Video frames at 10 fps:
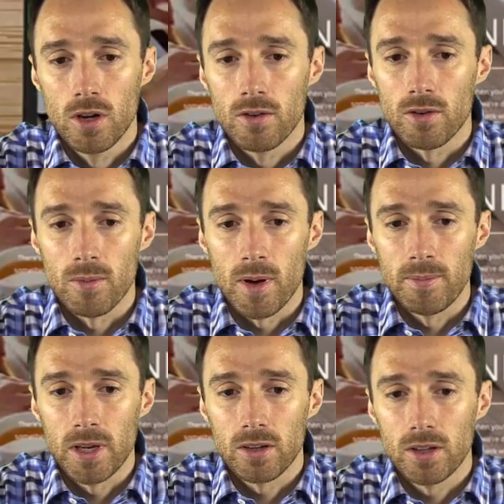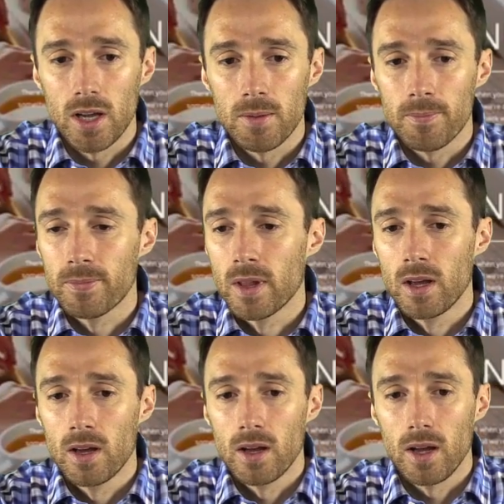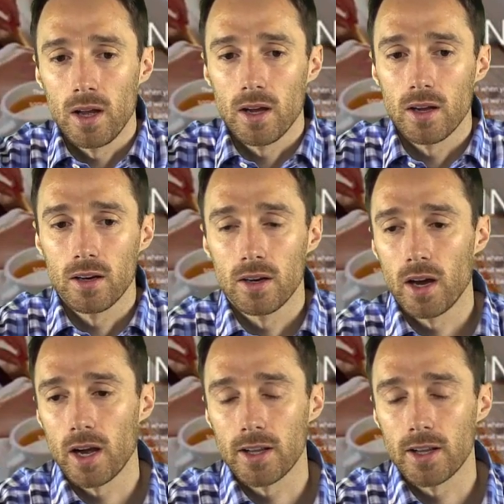for my middle name. And I